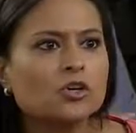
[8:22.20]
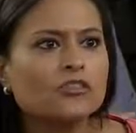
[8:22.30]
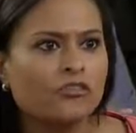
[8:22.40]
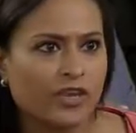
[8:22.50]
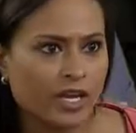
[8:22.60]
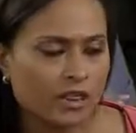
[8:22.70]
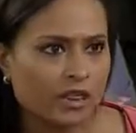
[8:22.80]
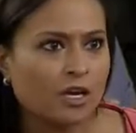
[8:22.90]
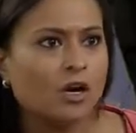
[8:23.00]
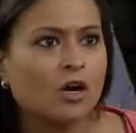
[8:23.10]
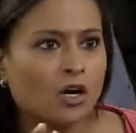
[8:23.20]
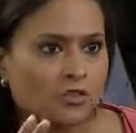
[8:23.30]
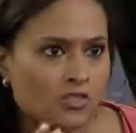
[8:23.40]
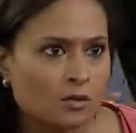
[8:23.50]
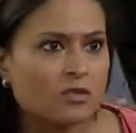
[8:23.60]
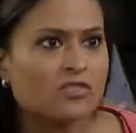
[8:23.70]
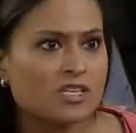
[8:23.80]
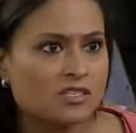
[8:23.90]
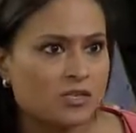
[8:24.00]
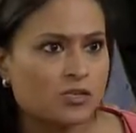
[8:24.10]
good faith on some of
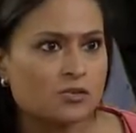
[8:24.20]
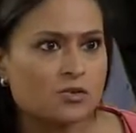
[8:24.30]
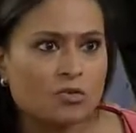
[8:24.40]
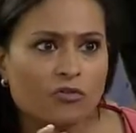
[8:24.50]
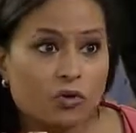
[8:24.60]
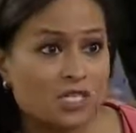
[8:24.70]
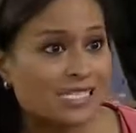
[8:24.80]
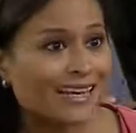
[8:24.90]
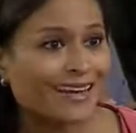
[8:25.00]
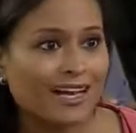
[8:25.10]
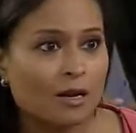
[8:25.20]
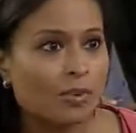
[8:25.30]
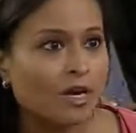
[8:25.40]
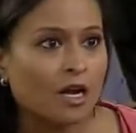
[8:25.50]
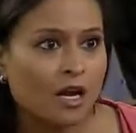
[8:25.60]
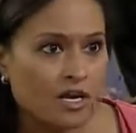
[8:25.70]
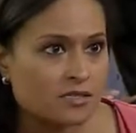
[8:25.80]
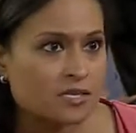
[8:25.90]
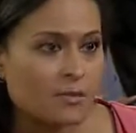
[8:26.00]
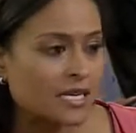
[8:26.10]
these issues before setting up a
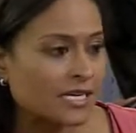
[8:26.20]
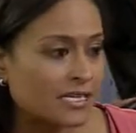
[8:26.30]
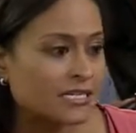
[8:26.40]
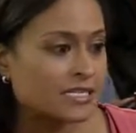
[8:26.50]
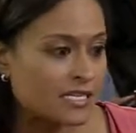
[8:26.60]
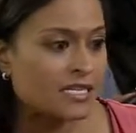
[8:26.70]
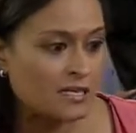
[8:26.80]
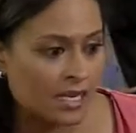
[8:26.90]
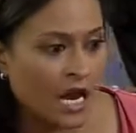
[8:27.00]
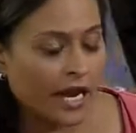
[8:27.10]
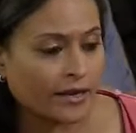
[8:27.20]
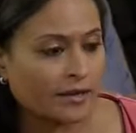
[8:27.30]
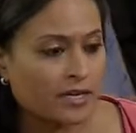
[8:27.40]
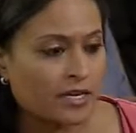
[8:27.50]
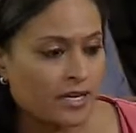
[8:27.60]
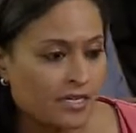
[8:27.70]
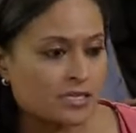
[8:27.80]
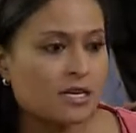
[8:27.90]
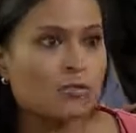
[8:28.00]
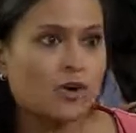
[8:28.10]
summit? Is he not, in
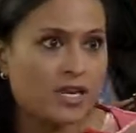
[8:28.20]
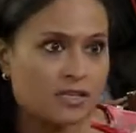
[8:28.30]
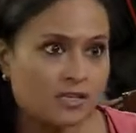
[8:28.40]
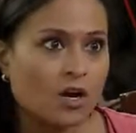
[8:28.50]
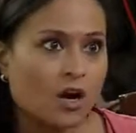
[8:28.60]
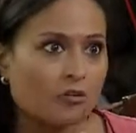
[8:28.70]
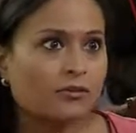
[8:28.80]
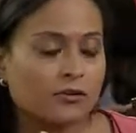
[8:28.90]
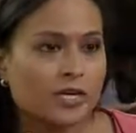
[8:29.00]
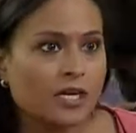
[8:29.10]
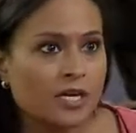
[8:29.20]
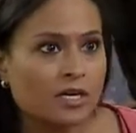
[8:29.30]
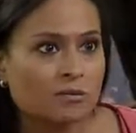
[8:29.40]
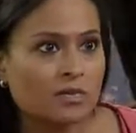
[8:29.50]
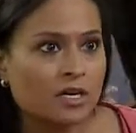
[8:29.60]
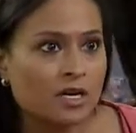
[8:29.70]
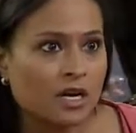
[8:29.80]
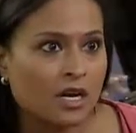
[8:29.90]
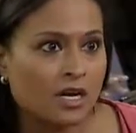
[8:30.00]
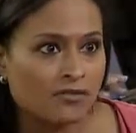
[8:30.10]
some ways, offering him
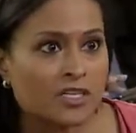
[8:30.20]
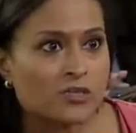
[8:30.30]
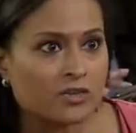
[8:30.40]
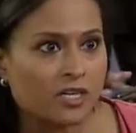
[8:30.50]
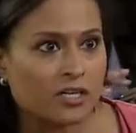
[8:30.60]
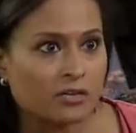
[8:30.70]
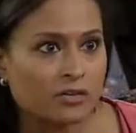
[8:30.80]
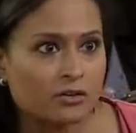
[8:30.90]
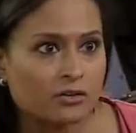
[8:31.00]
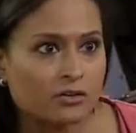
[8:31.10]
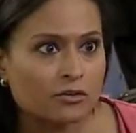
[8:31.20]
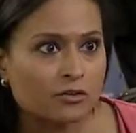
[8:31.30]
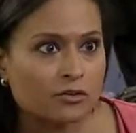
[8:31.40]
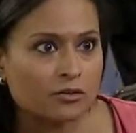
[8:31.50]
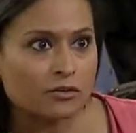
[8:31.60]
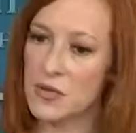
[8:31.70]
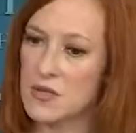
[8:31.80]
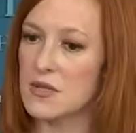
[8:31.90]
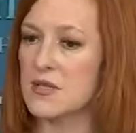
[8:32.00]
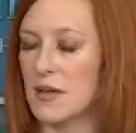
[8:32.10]
a victory here? We
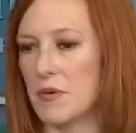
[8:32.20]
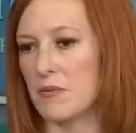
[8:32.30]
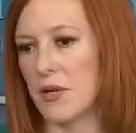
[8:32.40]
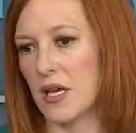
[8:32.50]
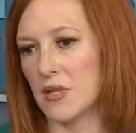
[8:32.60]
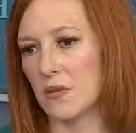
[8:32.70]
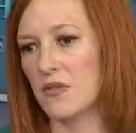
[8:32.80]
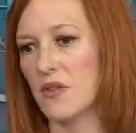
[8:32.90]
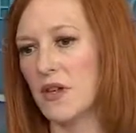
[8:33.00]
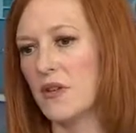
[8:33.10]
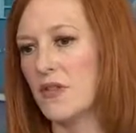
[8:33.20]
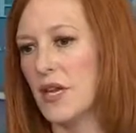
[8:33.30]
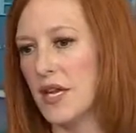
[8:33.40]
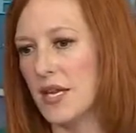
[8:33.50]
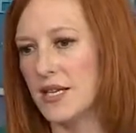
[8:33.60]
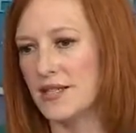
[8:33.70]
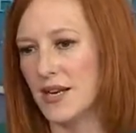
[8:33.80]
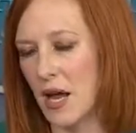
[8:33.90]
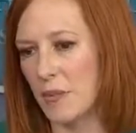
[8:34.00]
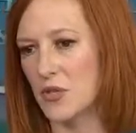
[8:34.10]
proposed the summit because we feel that it is an
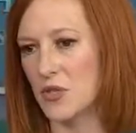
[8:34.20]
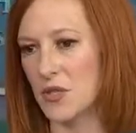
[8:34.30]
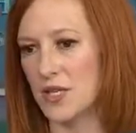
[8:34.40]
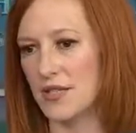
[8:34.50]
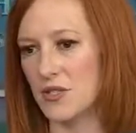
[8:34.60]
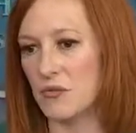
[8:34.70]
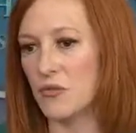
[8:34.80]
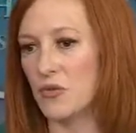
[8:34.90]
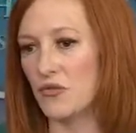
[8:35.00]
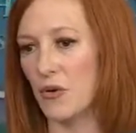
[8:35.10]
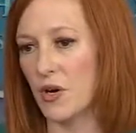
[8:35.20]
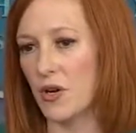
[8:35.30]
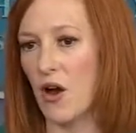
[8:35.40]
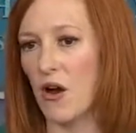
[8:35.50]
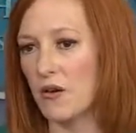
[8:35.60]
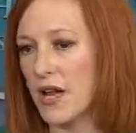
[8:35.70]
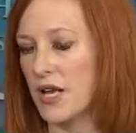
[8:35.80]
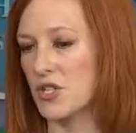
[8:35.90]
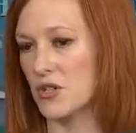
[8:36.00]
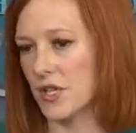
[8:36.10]
opportunity to move forward our
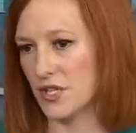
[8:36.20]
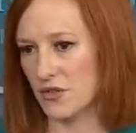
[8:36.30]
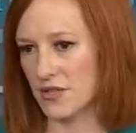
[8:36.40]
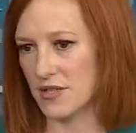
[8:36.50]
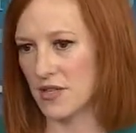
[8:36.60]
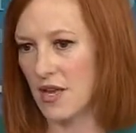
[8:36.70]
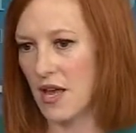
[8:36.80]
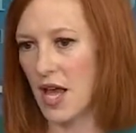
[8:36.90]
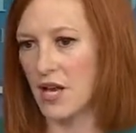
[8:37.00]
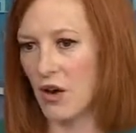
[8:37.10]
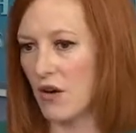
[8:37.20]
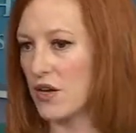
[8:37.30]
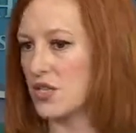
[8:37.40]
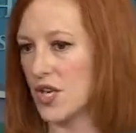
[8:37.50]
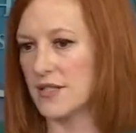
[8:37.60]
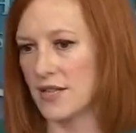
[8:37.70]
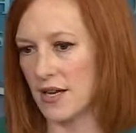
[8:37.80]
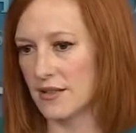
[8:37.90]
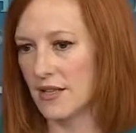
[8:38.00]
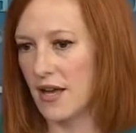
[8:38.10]
national interests and our agenda.